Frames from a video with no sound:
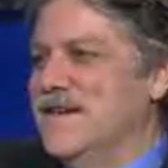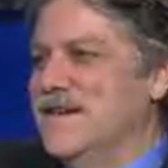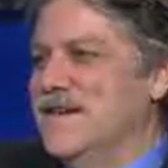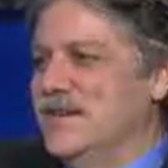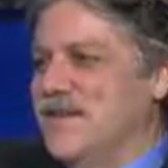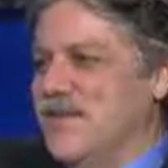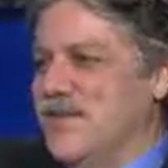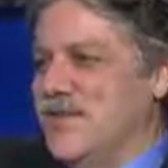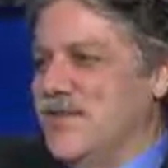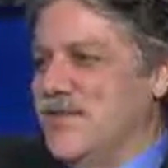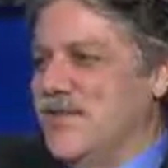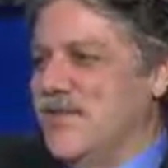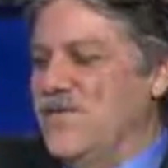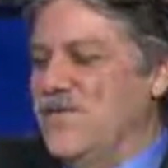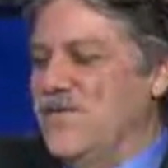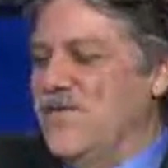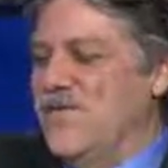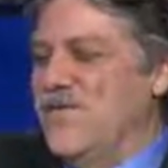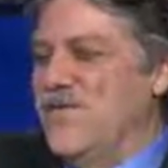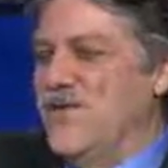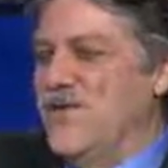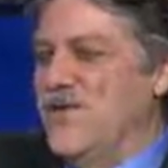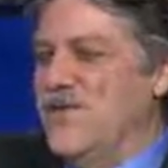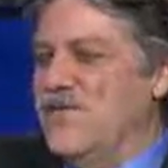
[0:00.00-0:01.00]
It's a proof
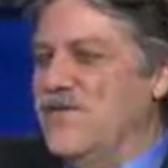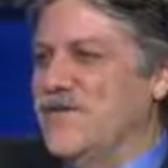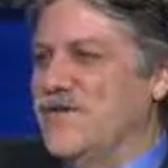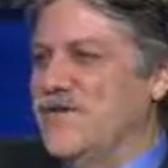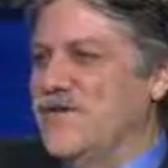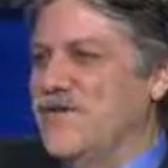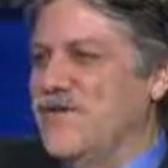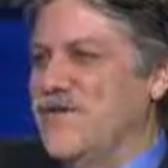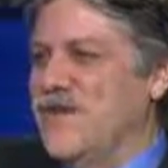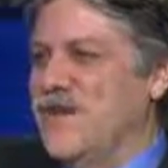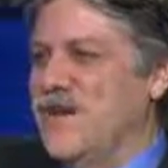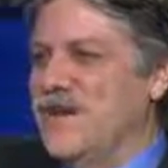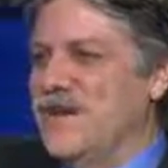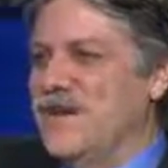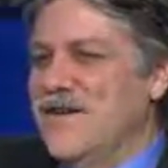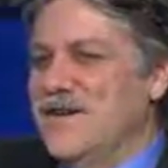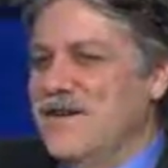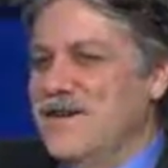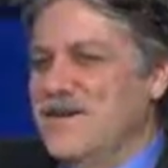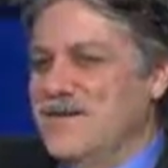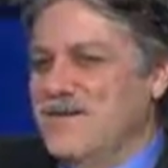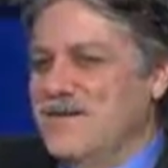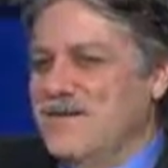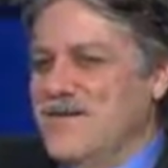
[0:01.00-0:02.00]
of purchase.
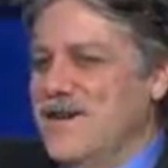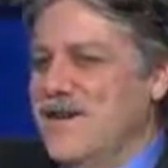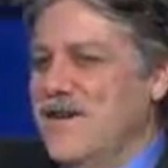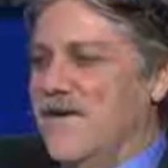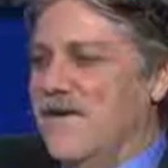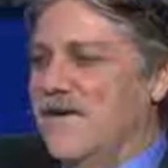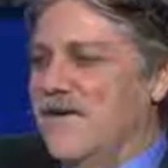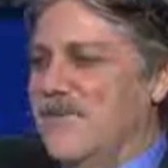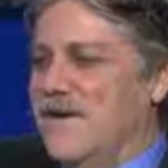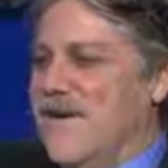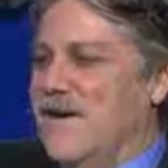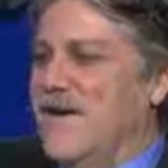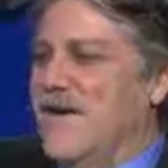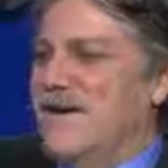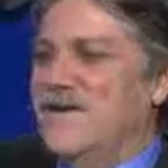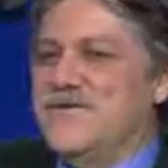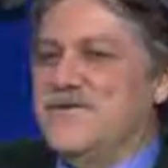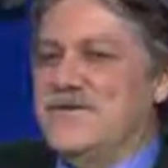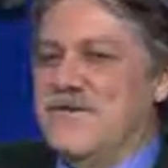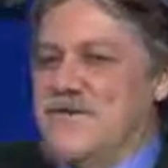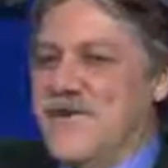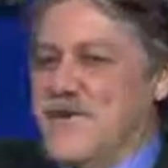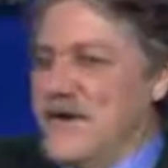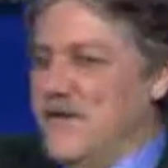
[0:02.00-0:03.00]
And shout out
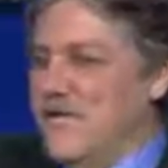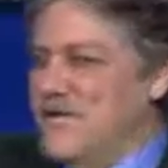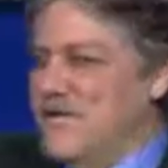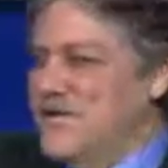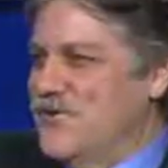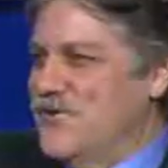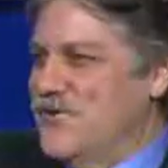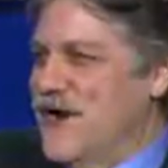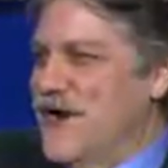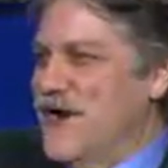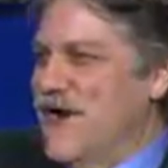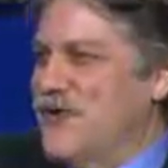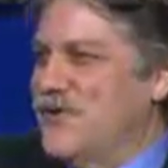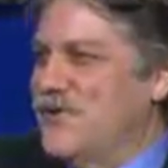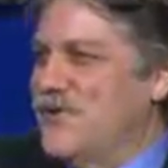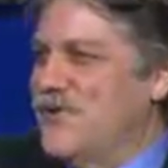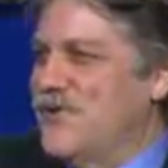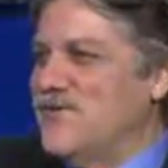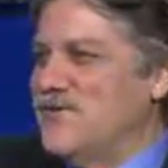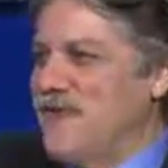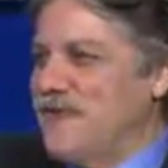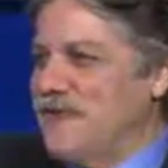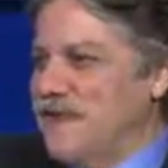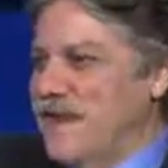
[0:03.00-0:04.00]
to Karen
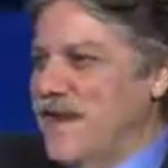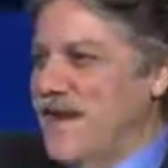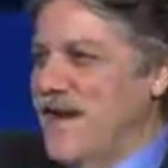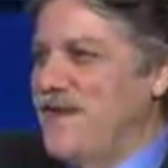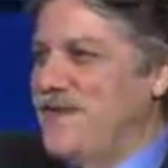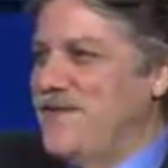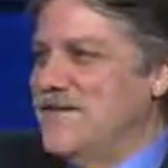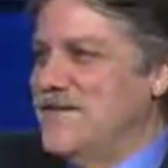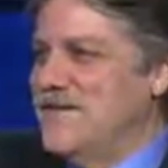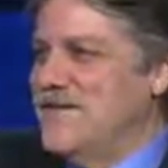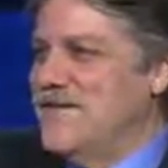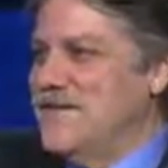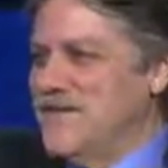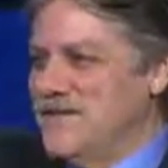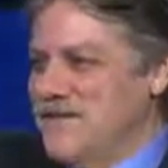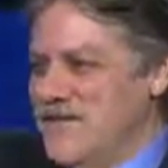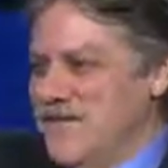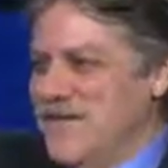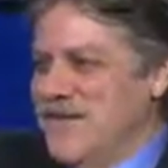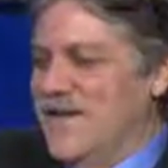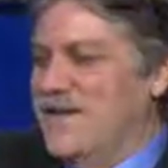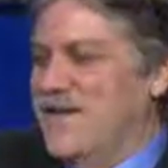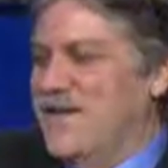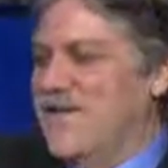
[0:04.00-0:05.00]
Jacks in Kansas who
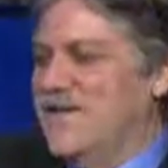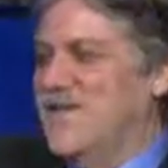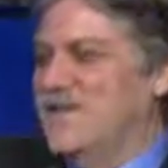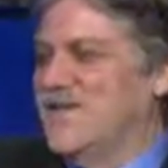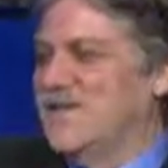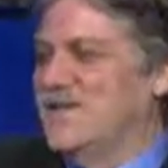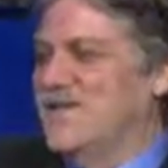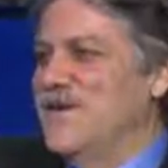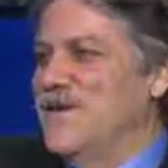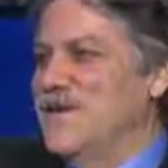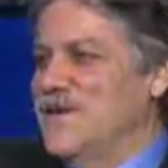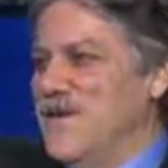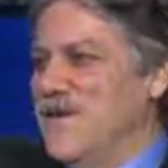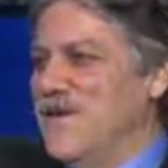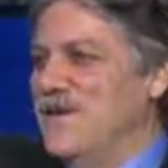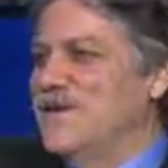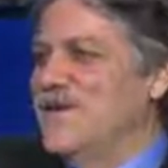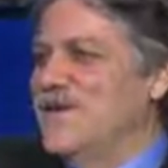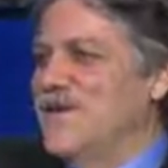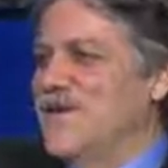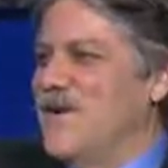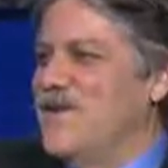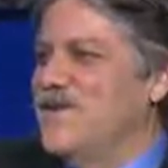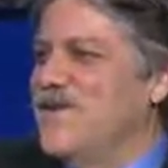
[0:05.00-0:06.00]
sent that to me. Thank
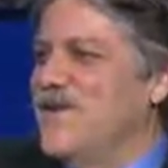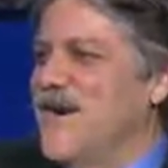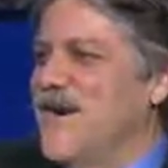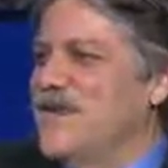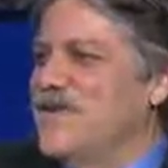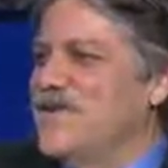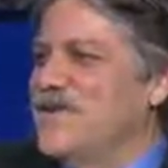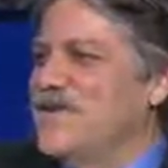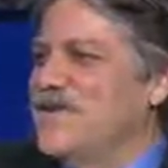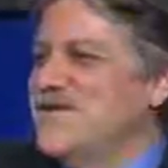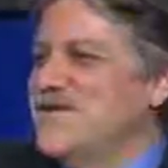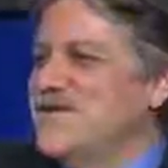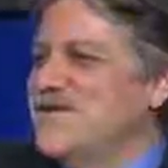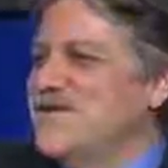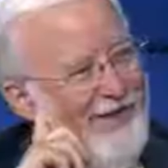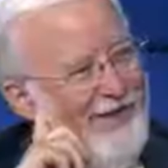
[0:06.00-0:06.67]
you very much.